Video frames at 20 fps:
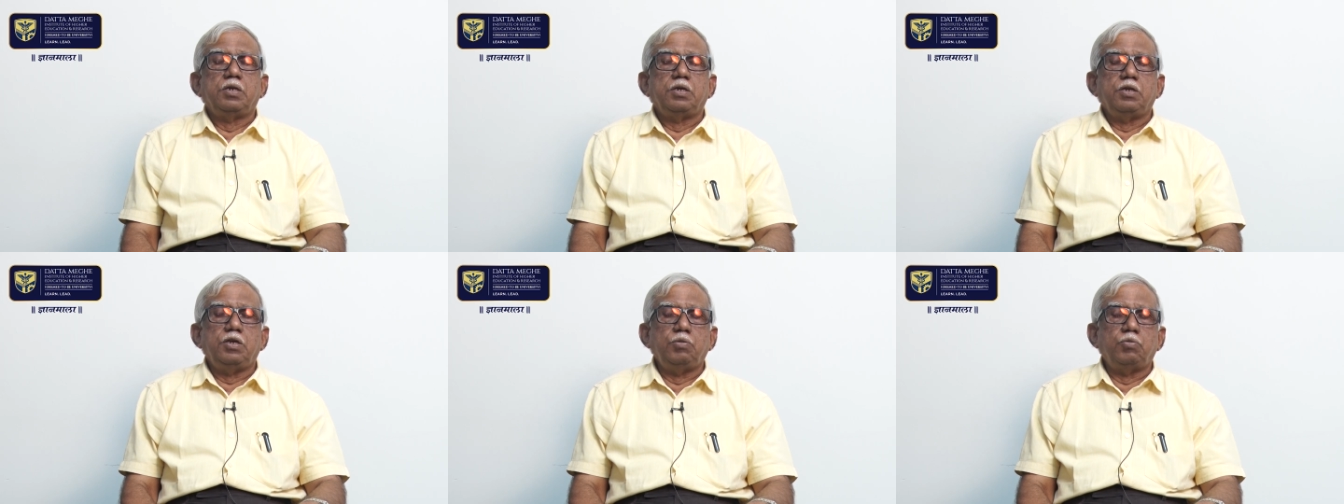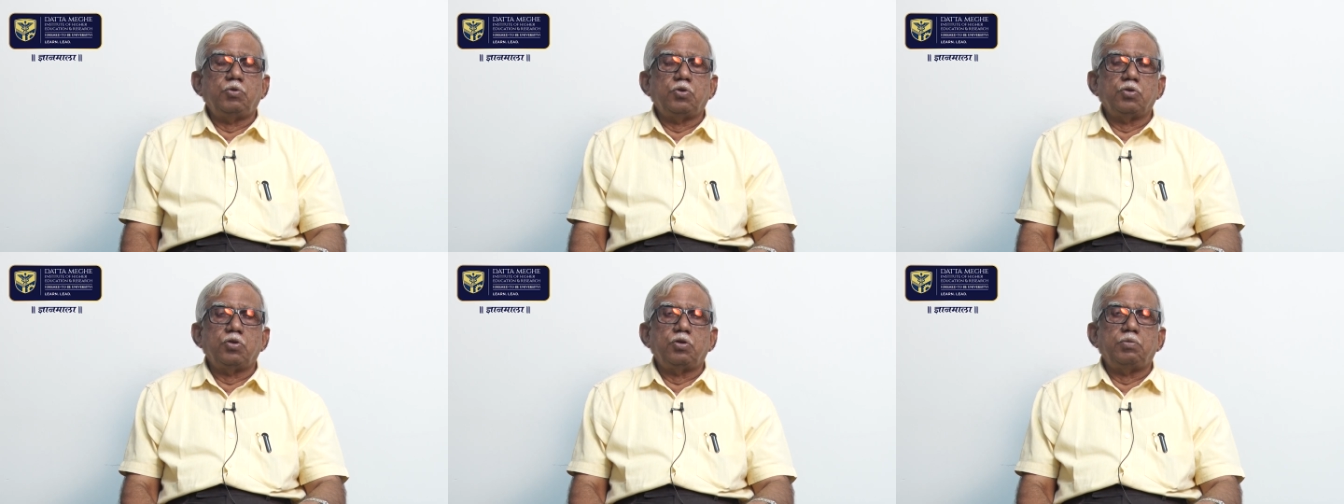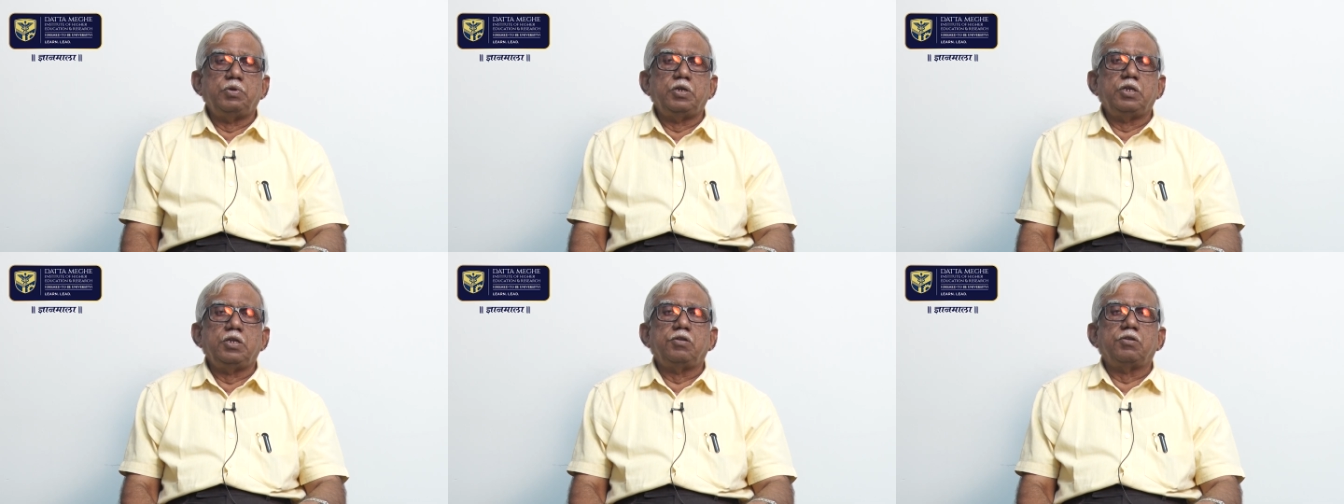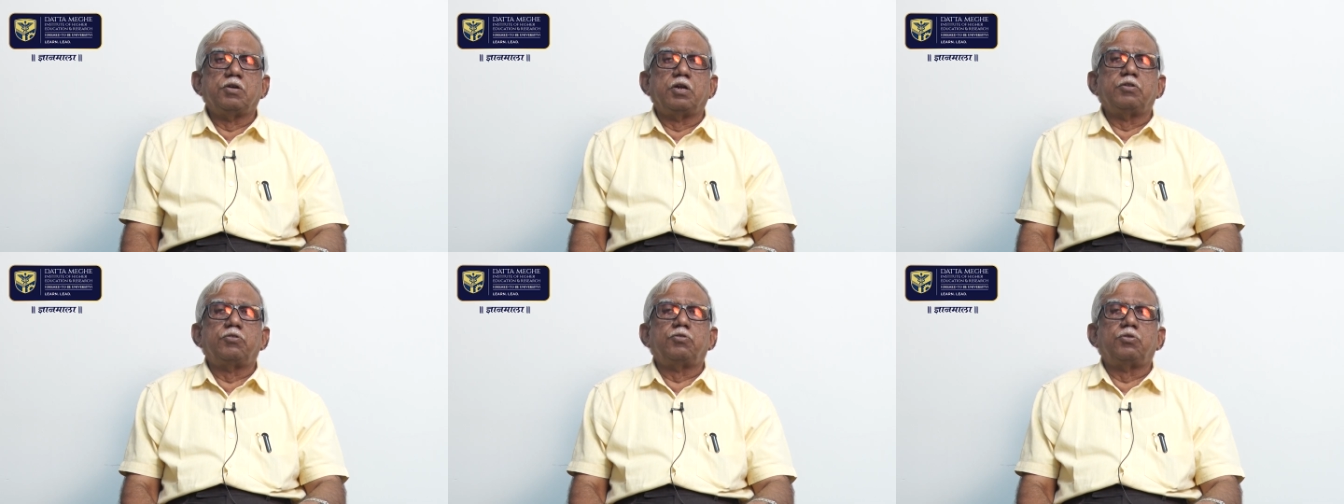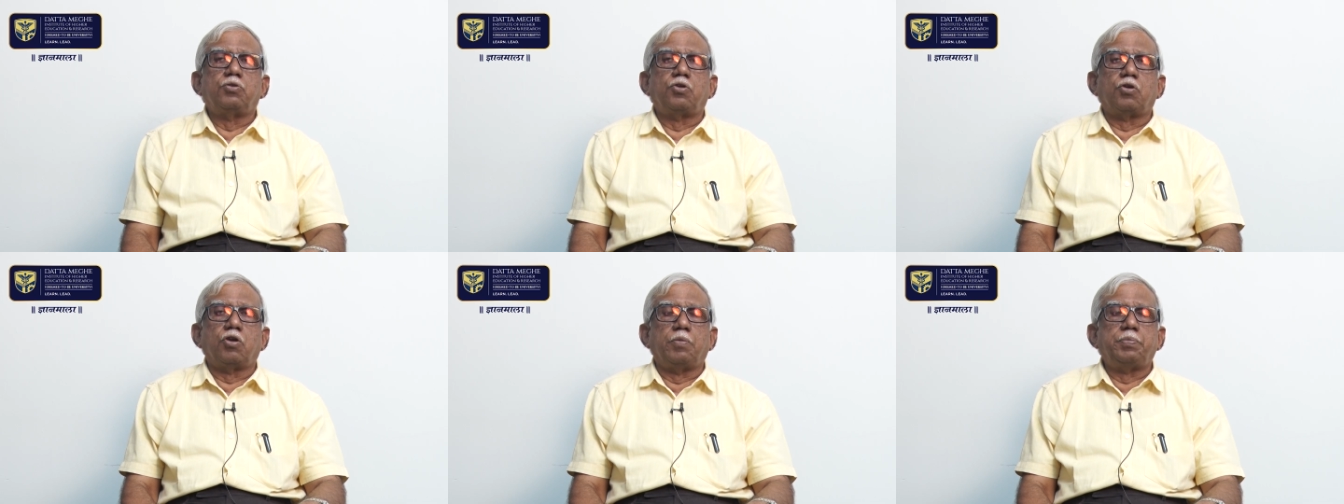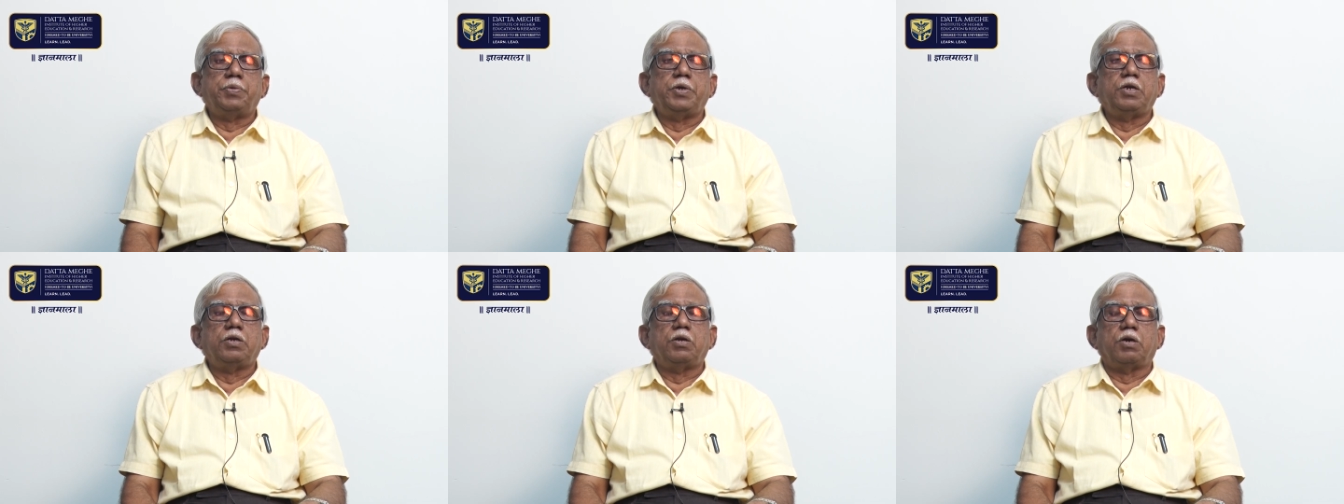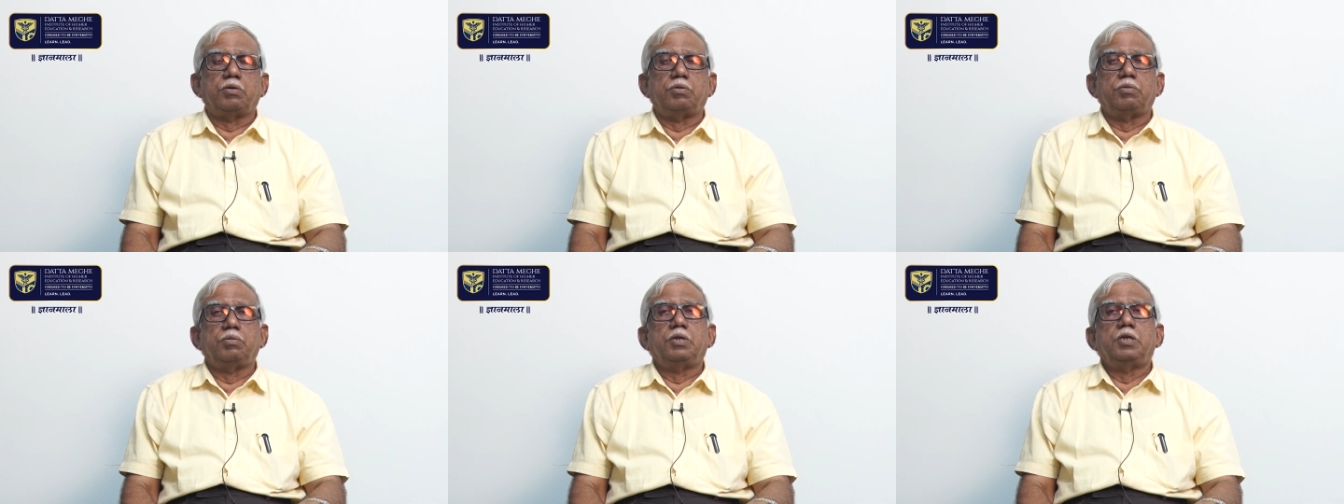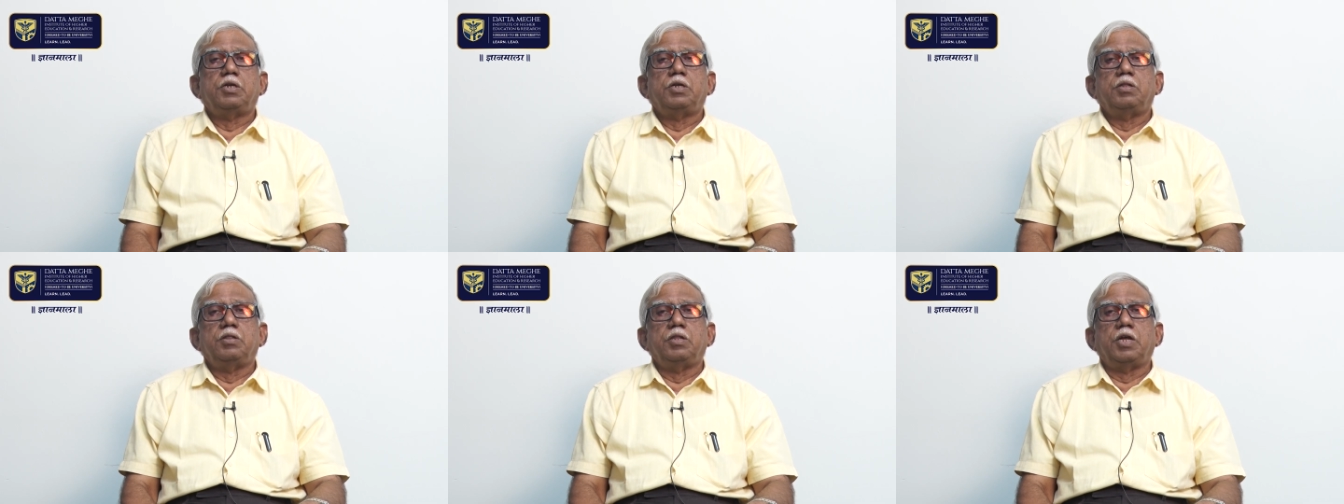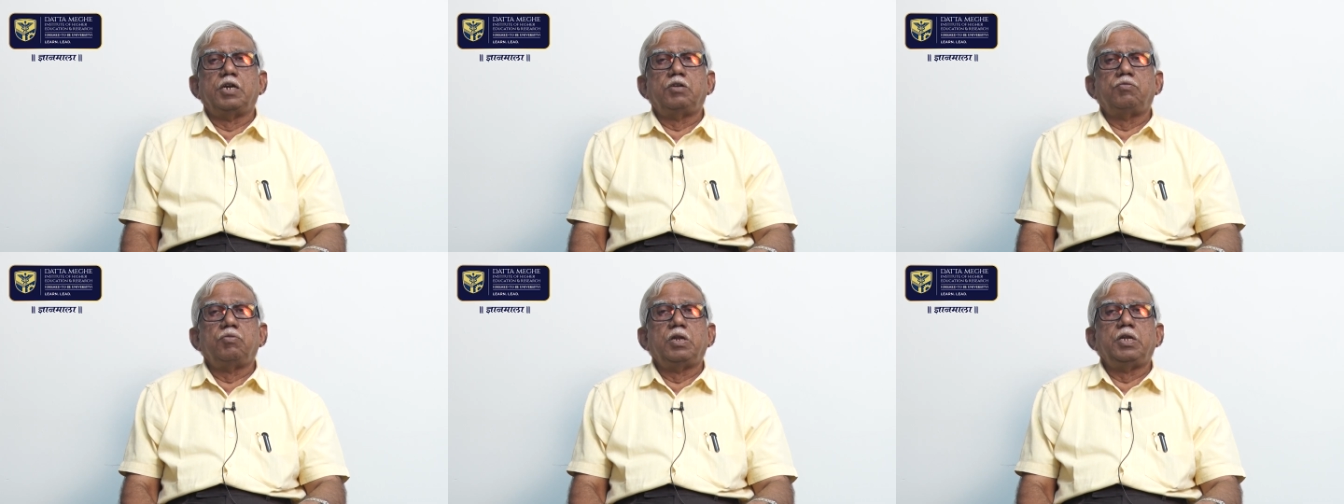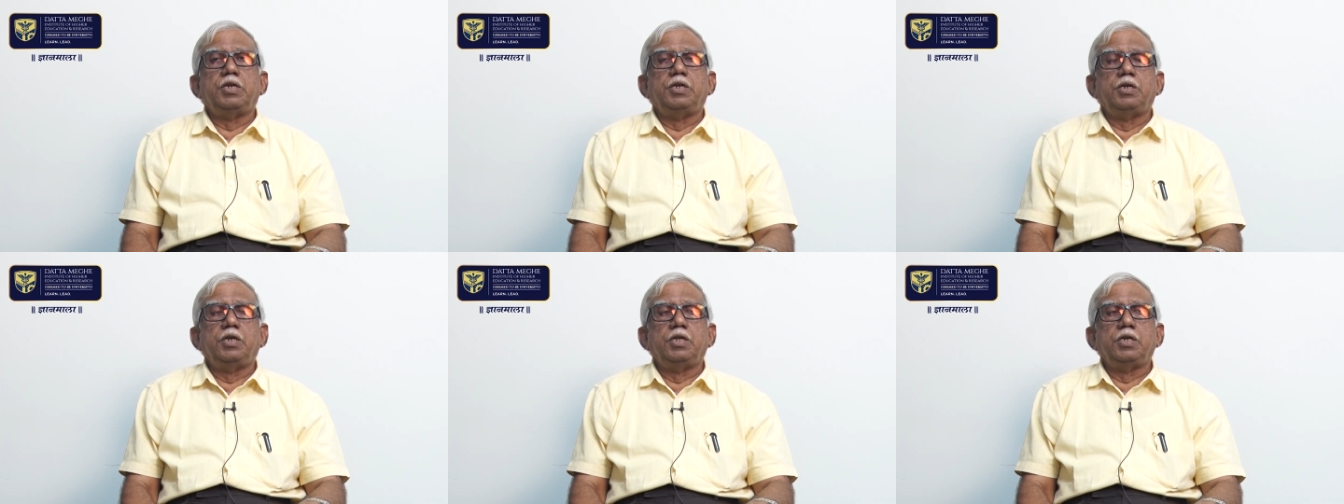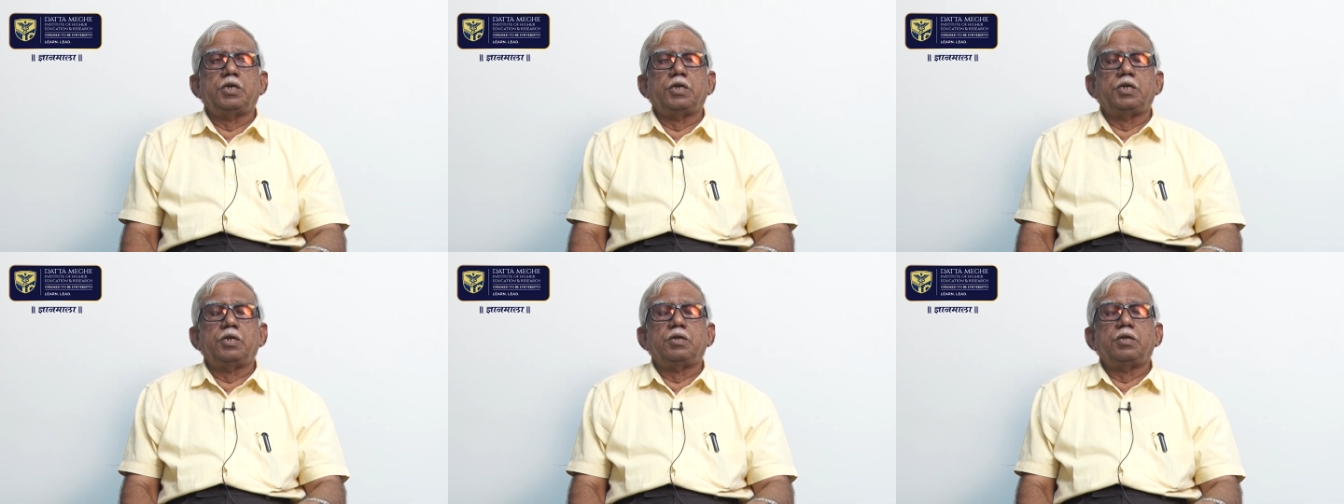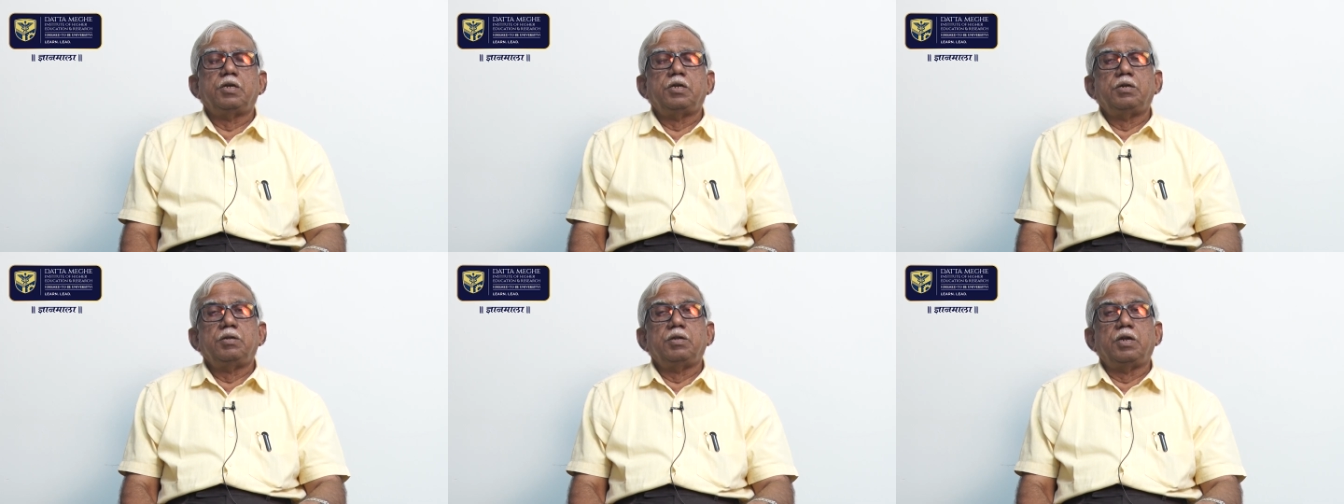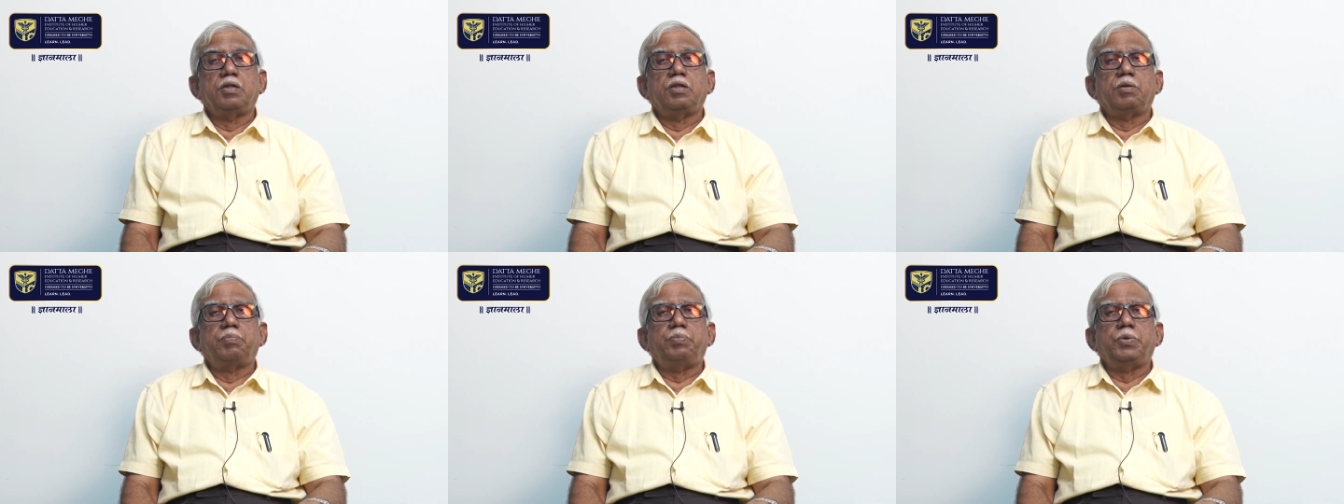hemoglobin is also dropping down, that will indicate that the